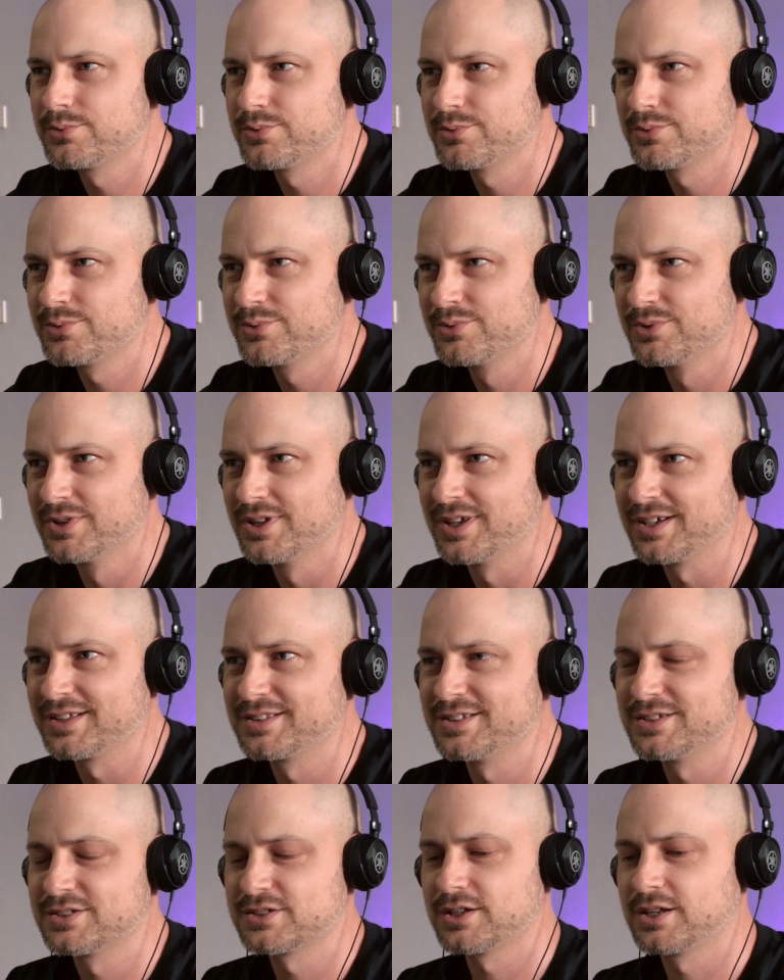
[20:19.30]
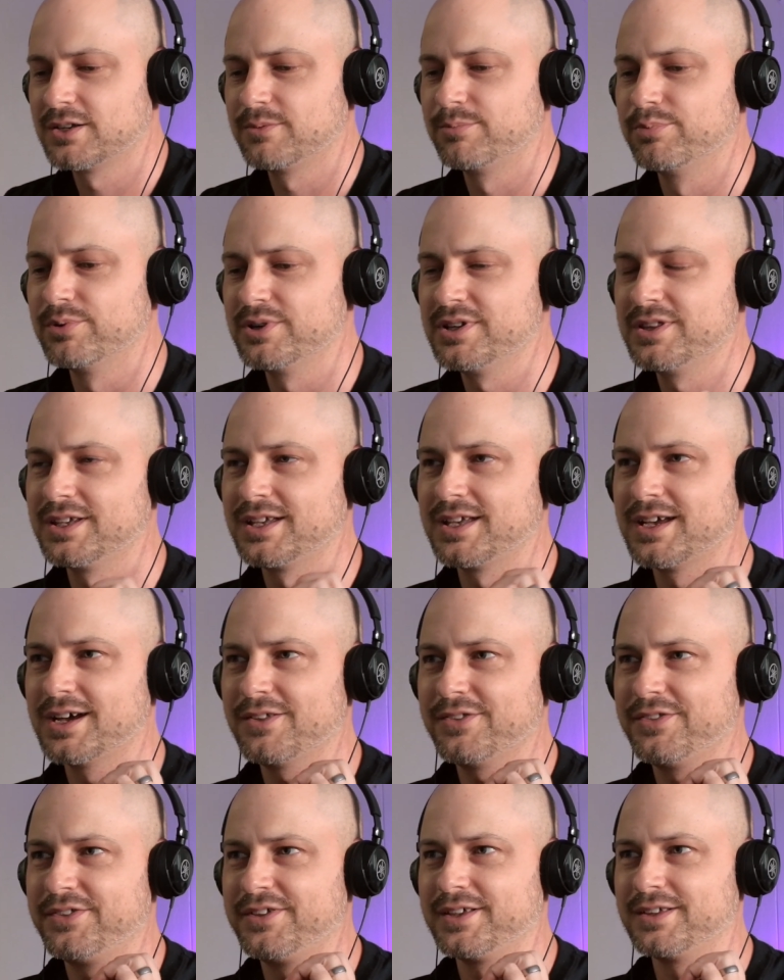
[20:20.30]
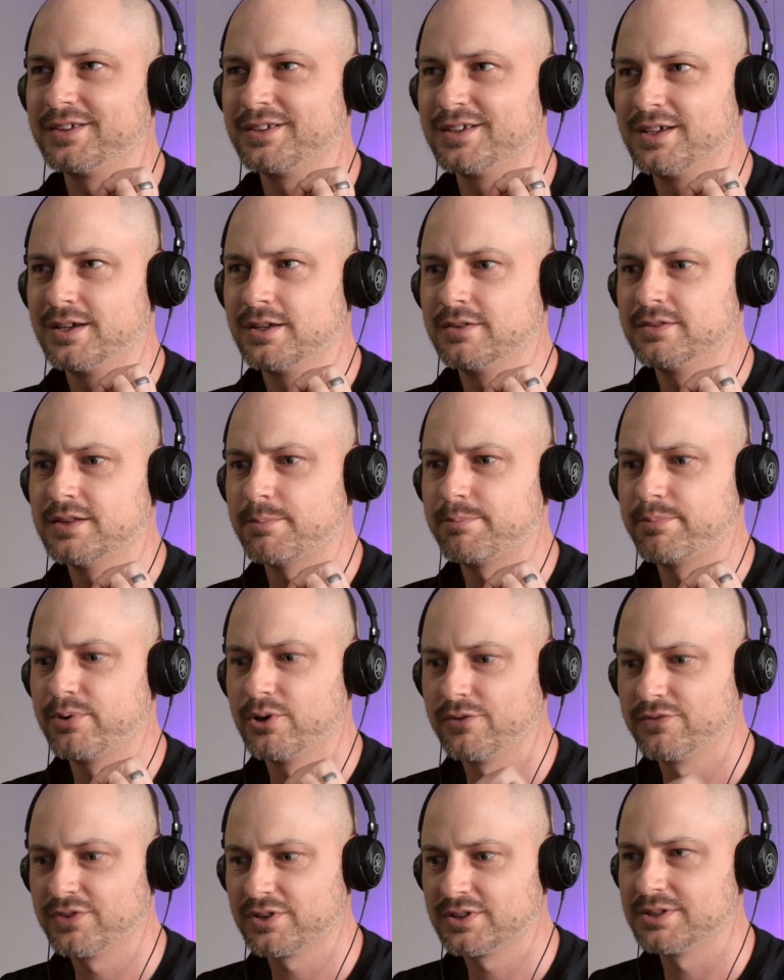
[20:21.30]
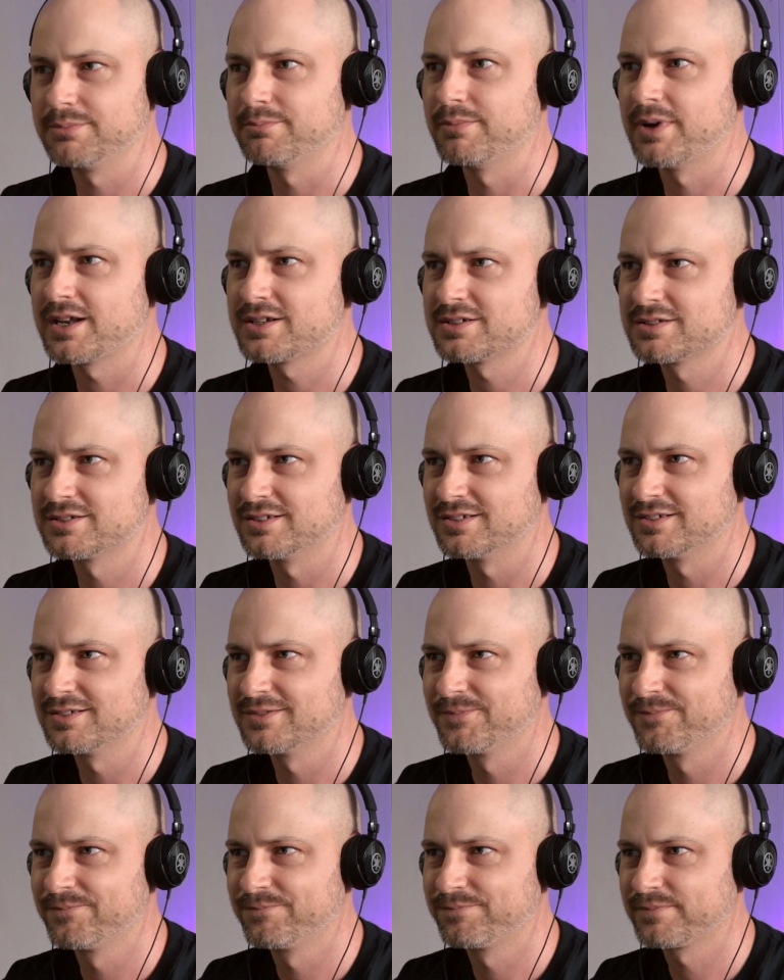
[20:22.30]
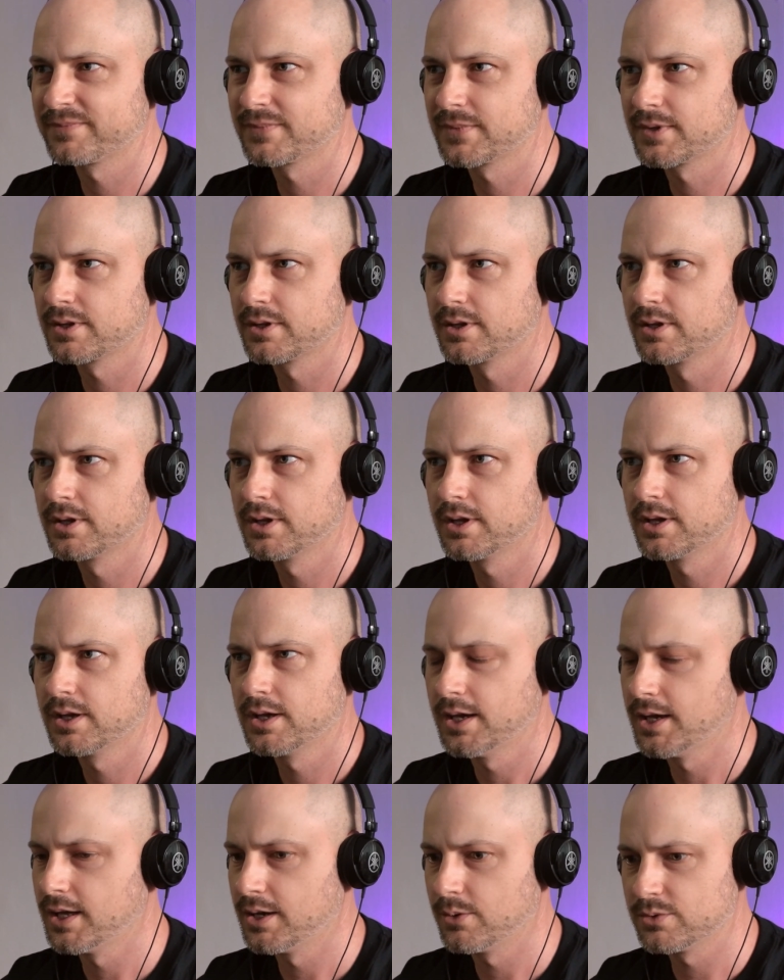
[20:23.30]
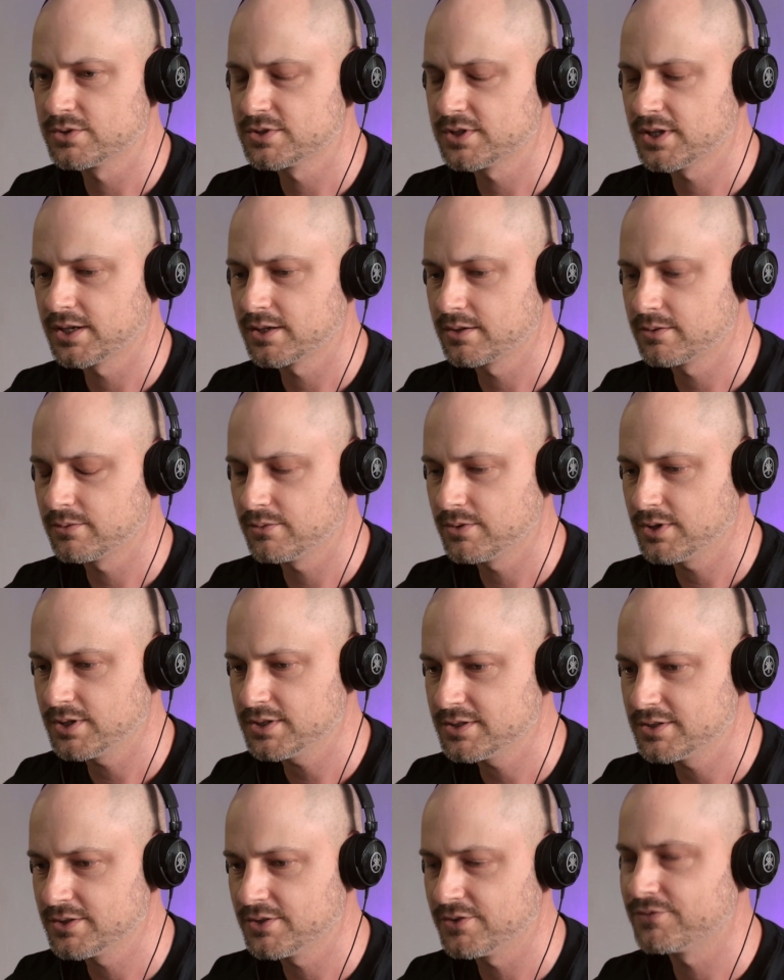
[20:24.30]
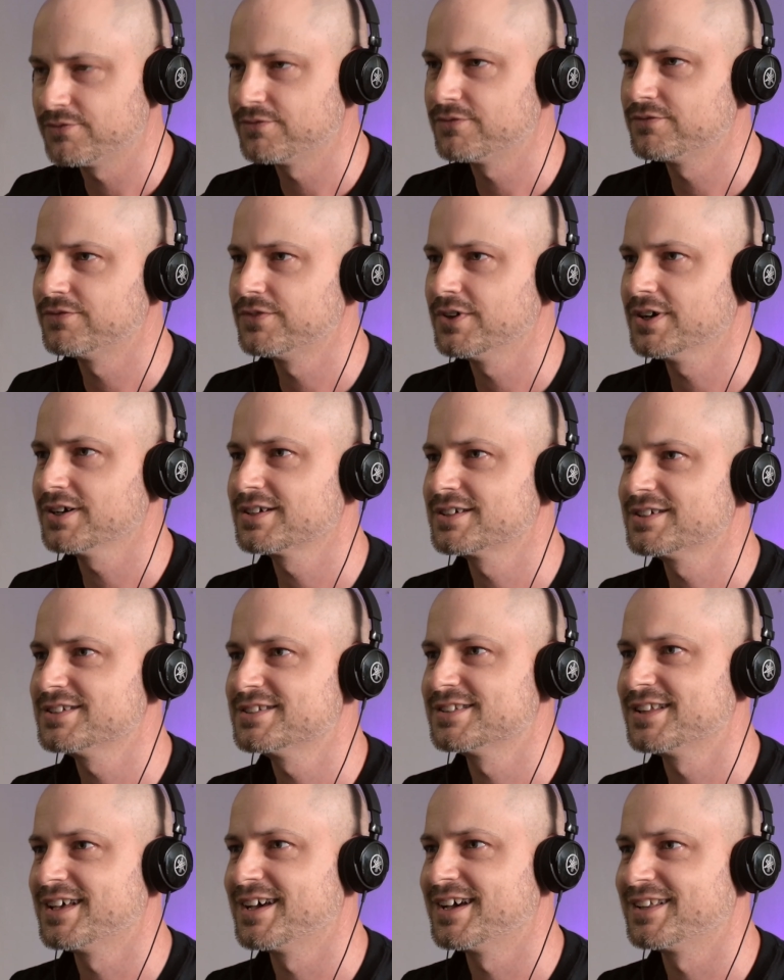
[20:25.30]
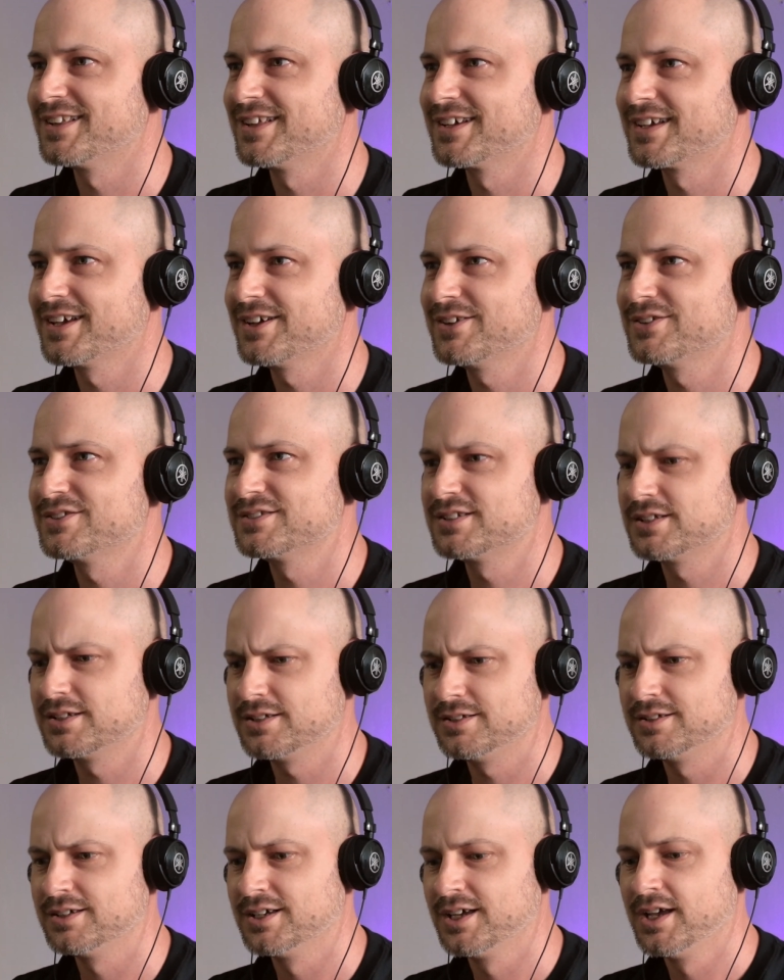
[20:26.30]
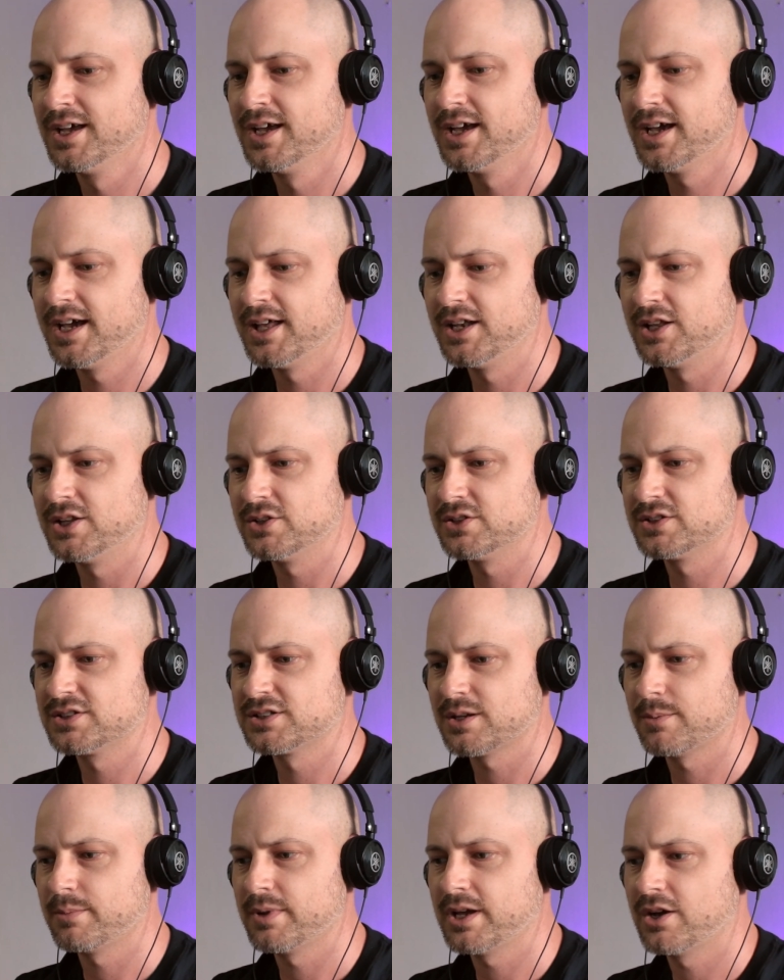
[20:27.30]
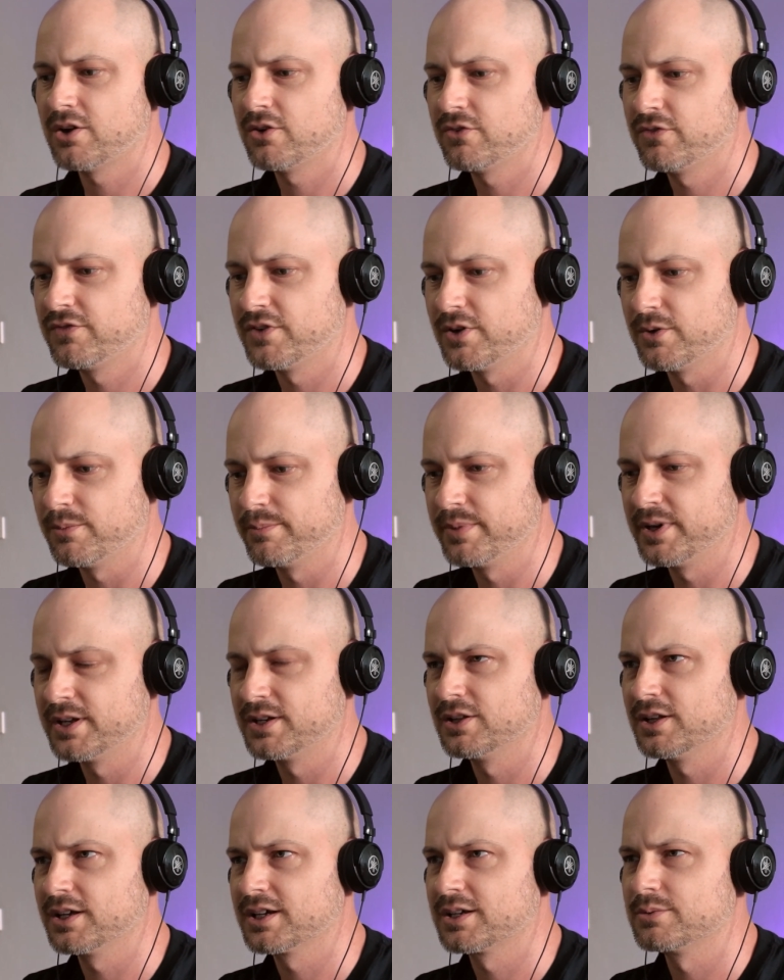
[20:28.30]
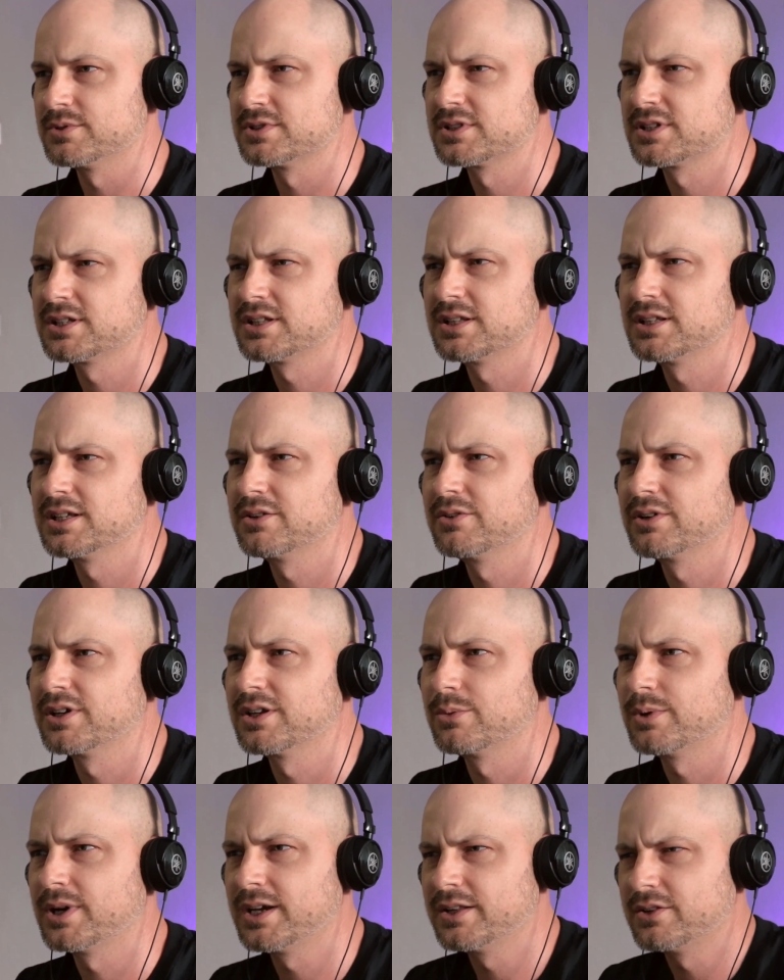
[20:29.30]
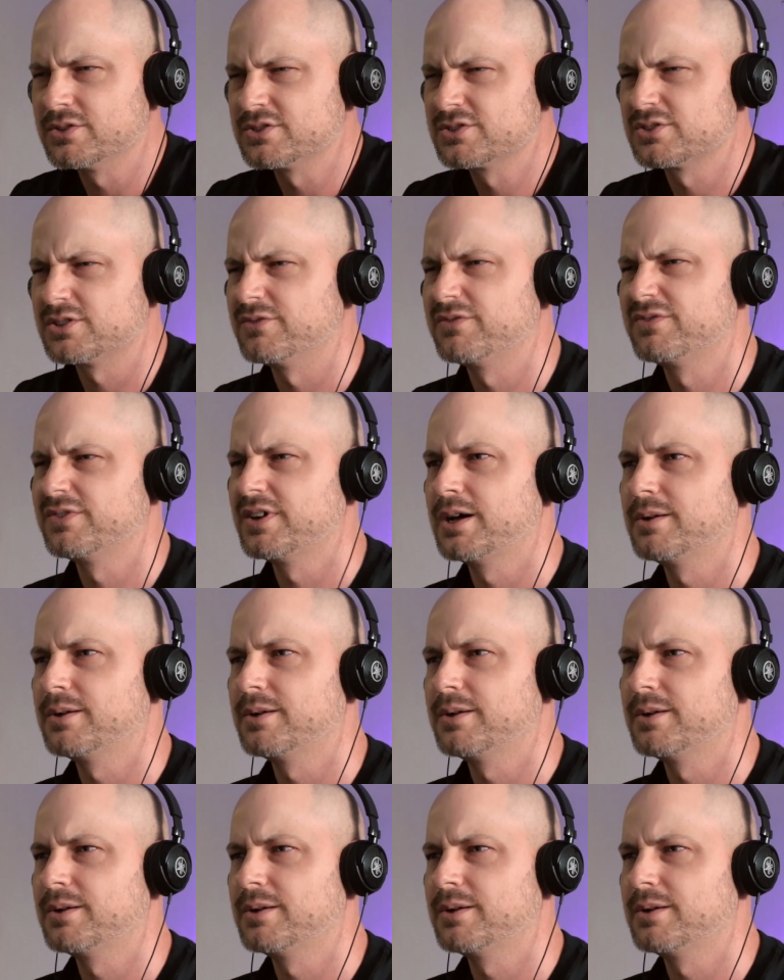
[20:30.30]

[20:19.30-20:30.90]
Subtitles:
like this kind of breathing out thing that perfectly matched it, and it was like, what the fuck is that? Like, how does he? And it somehow felt better, like it was clearing it away, those sort of